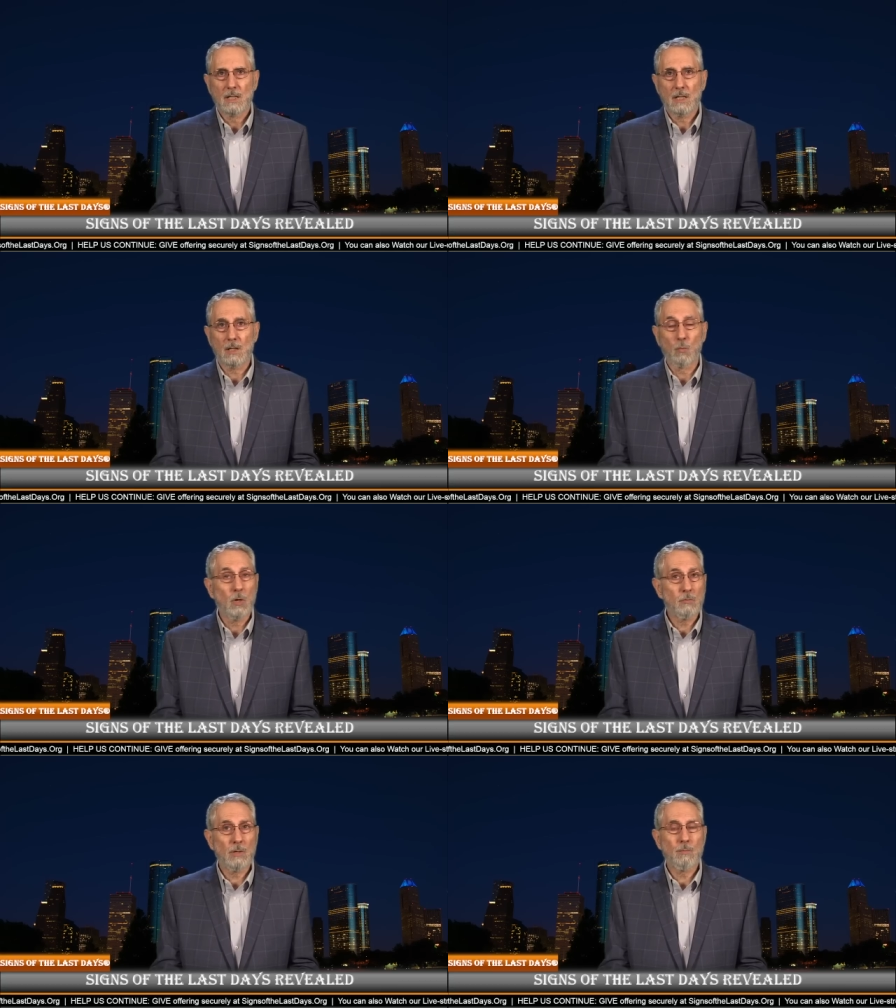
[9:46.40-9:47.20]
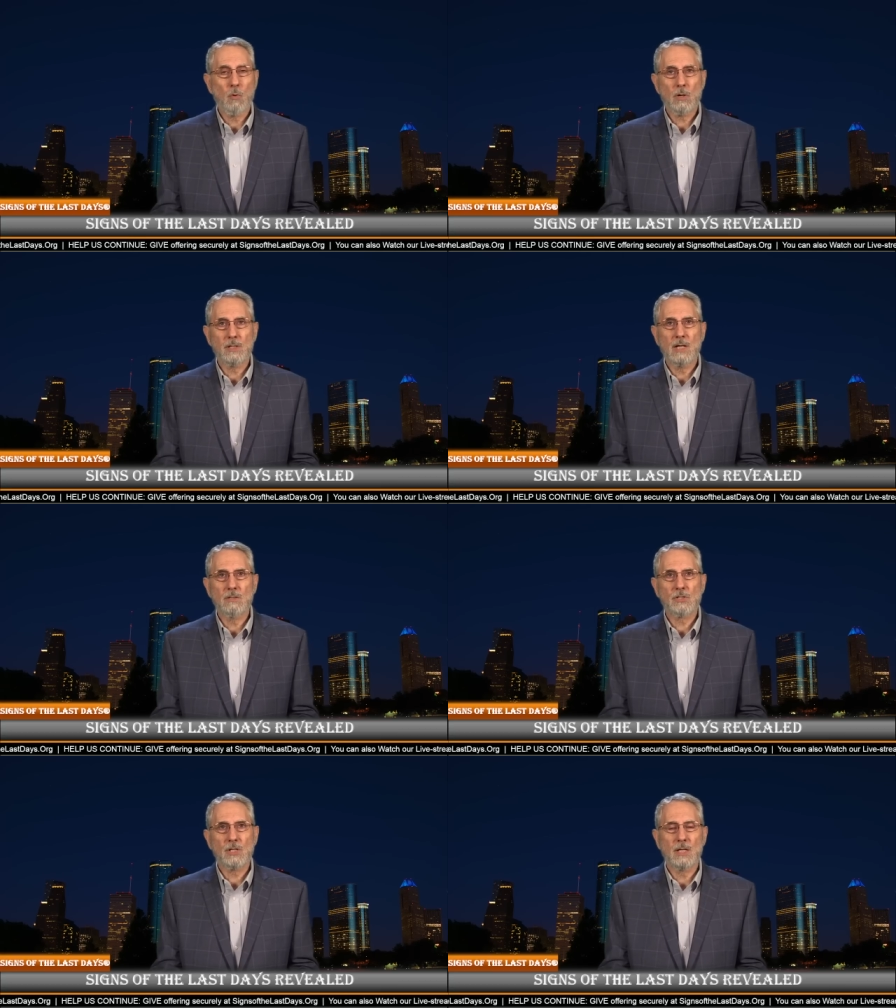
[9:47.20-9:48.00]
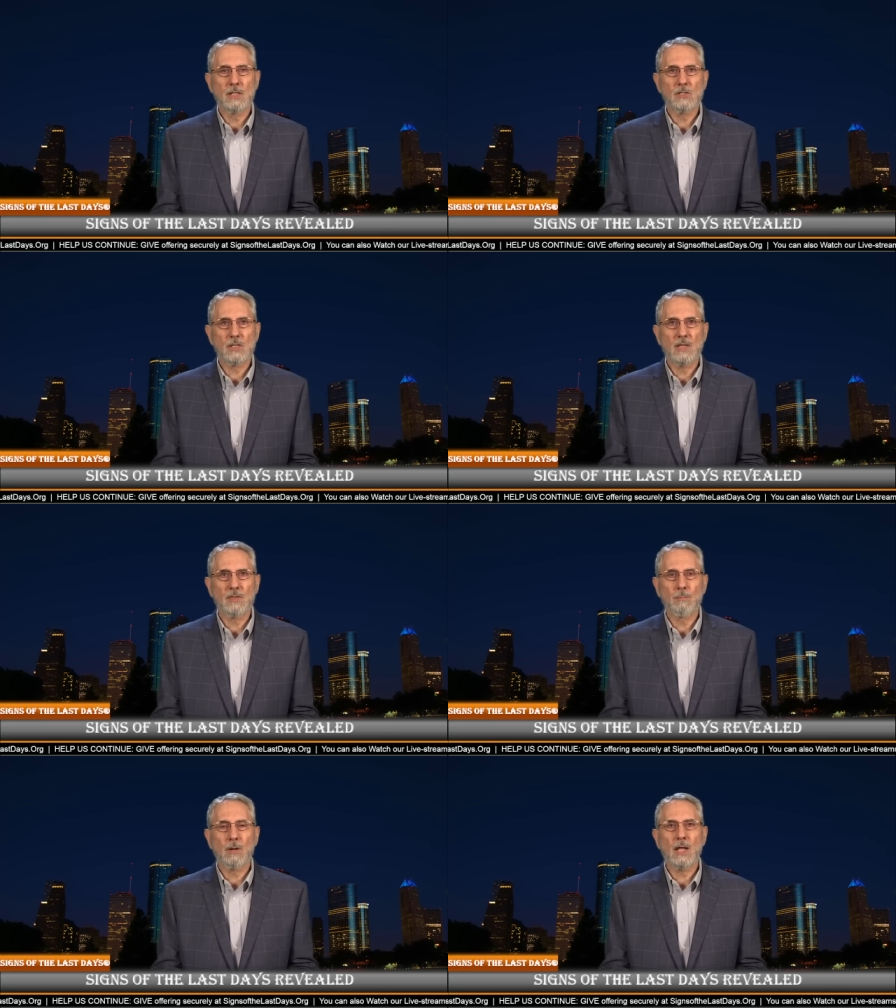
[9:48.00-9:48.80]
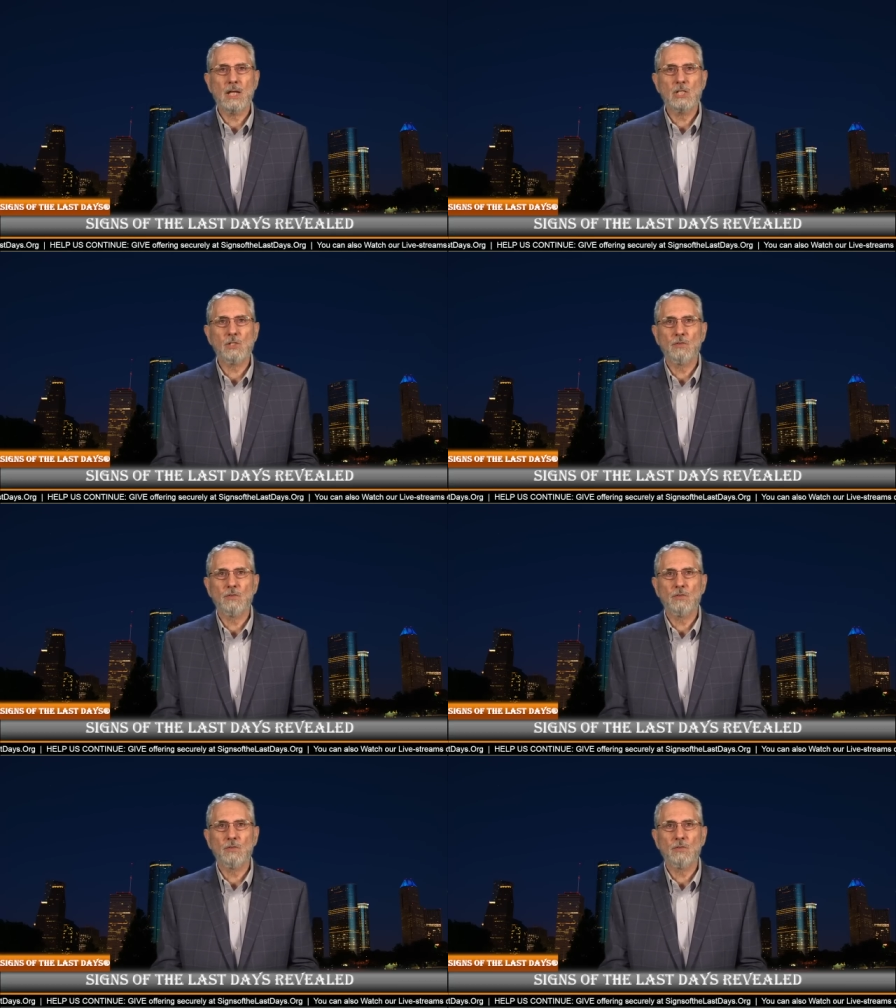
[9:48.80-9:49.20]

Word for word: And one report now says that the plans